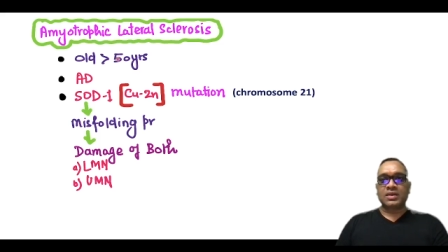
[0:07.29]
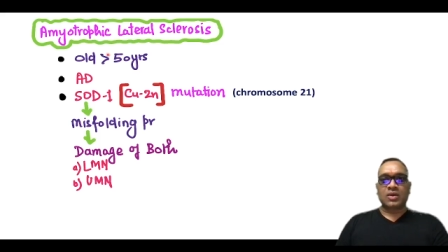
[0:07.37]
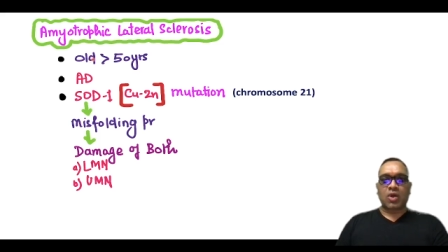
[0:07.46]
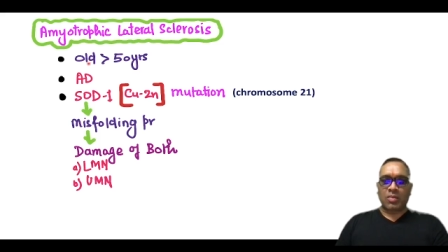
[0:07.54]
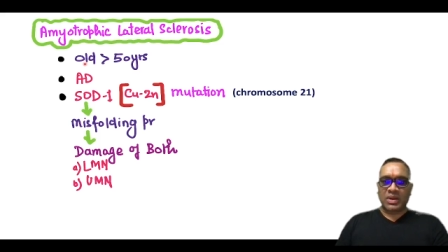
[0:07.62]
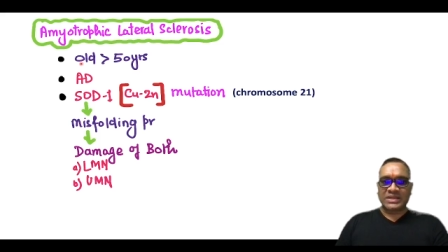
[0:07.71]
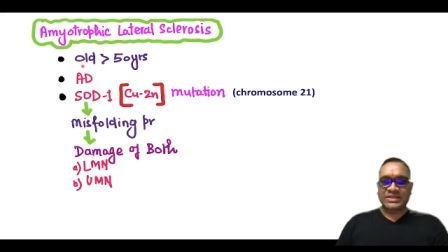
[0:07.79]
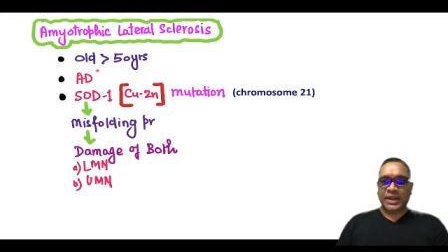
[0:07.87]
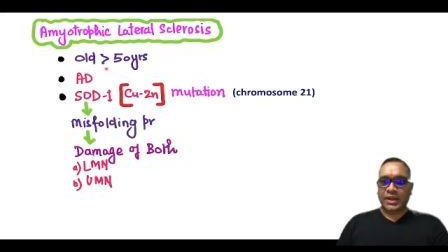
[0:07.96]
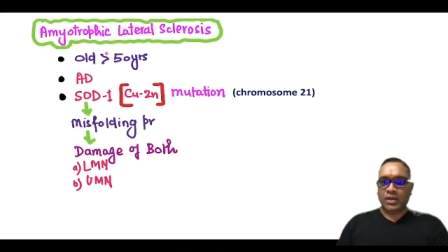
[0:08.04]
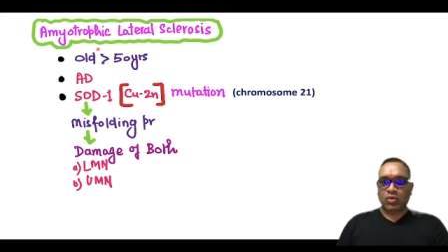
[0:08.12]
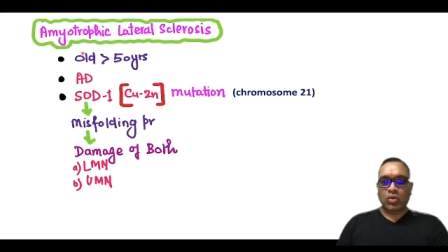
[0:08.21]
Commonly
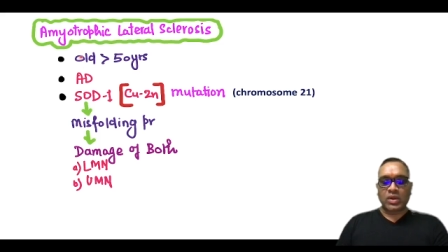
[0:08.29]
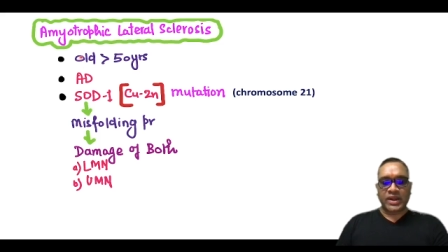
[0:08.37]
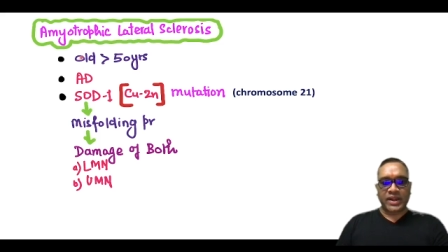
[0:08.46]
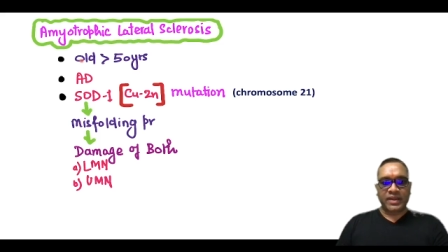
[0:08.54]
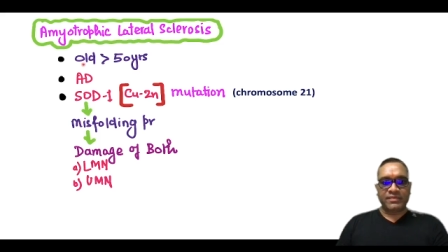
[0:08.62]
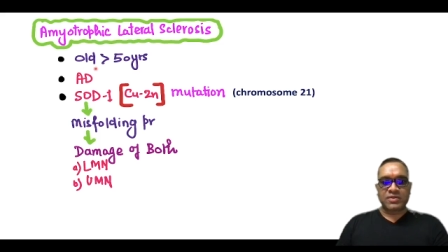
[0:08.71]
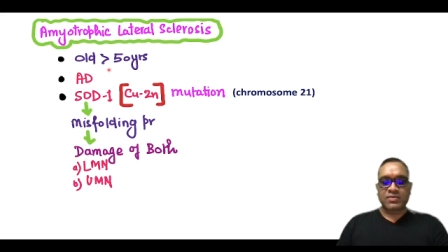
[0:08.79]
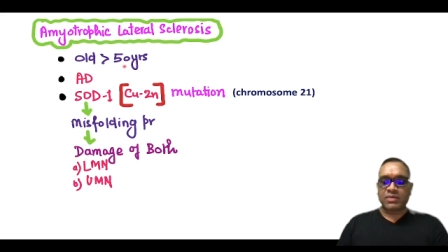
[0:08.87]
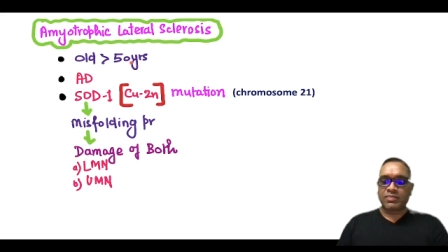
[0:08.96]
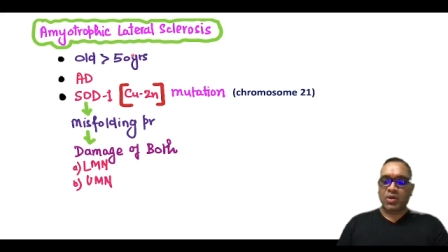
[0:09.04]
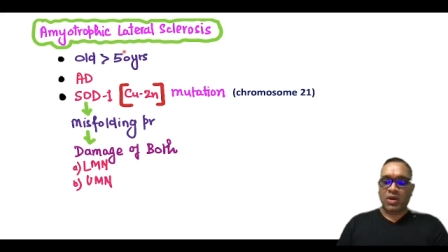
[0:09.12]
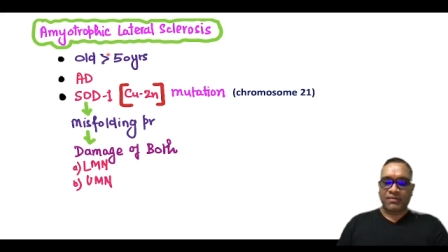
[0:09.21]
seen in older individual
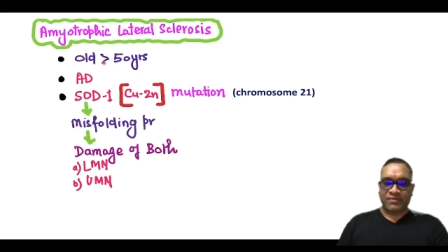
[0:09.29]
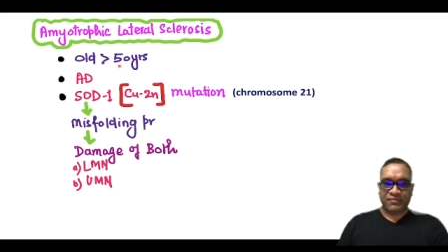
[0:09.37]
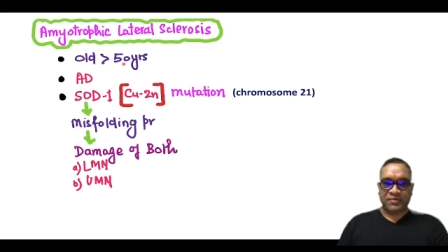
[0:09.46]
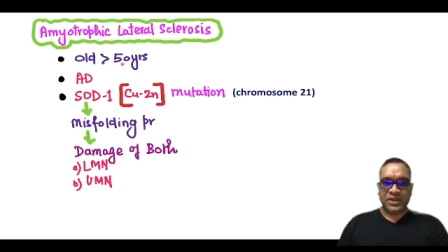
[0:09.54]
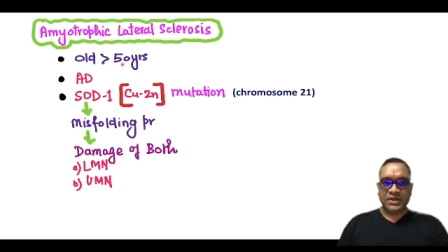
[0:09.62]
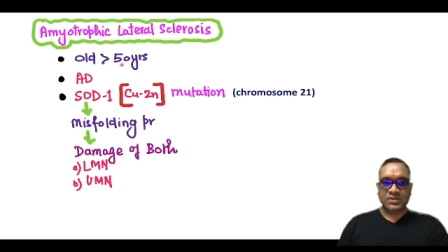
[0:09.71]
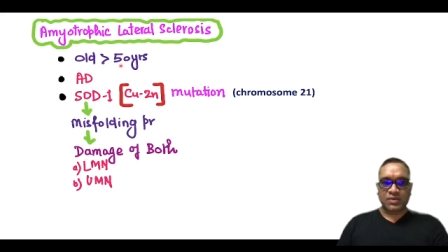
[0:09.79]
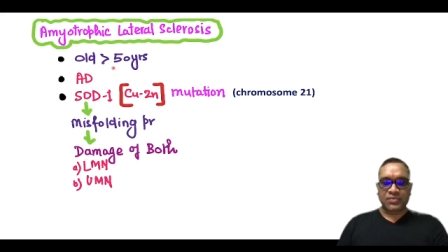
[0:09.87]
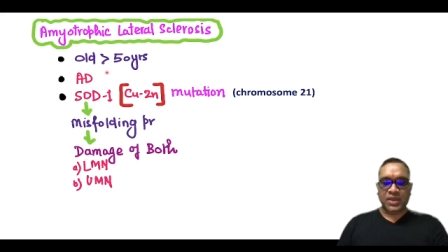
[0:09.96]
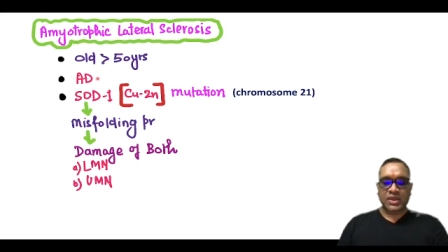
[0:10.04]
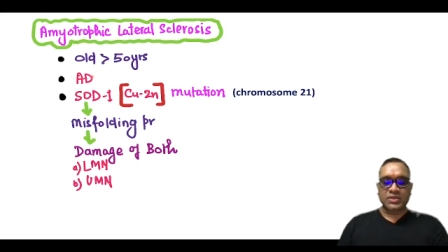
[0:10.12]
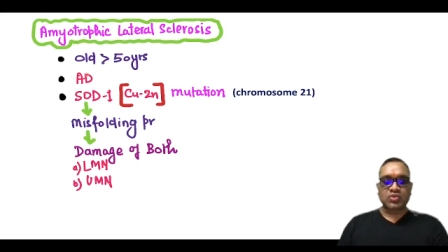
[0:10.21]
beyond 50 years of
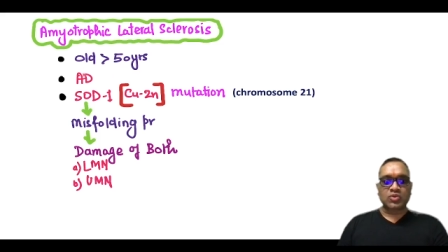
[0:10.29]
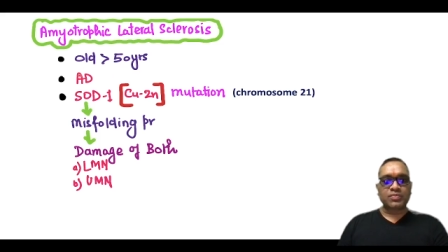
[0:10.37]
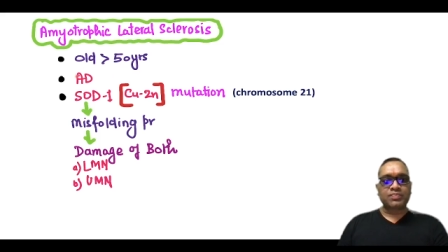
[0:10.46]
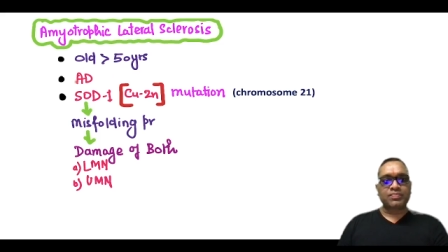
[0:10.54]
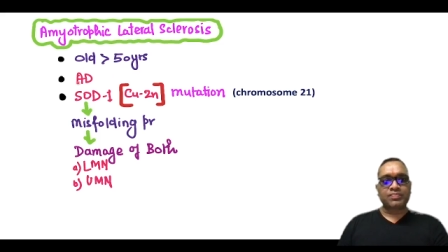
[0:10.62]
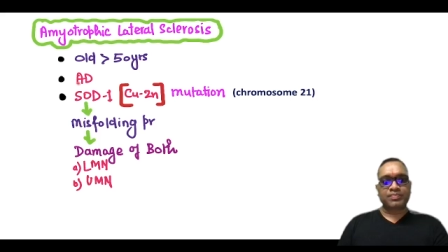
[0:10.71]
the age group,